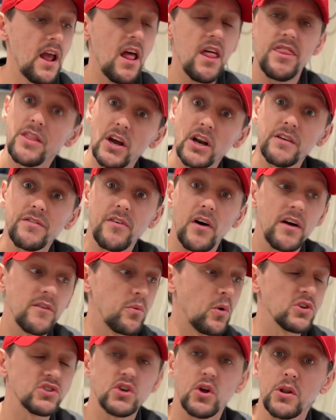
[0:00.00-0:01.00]
35
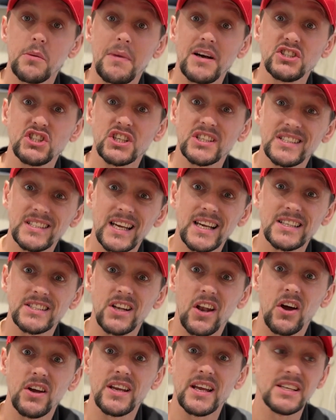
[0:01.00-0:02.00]
watts on the Magic 6
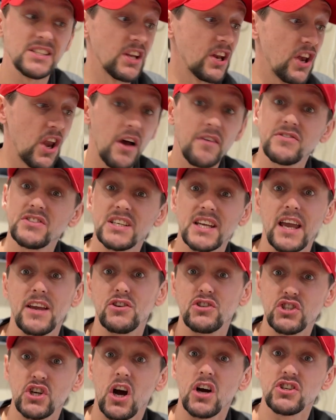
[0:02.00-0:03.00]
Lite is enough to get you
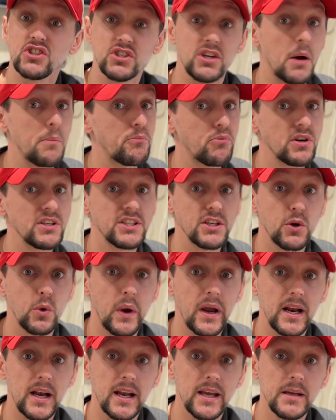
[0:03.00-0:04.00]
charged up pretty
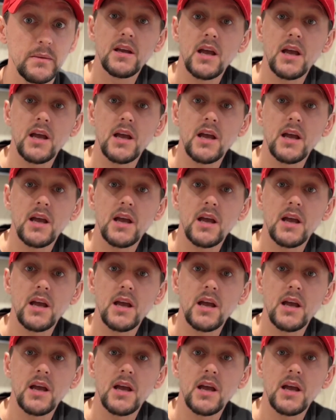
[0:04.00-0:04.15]
quickly.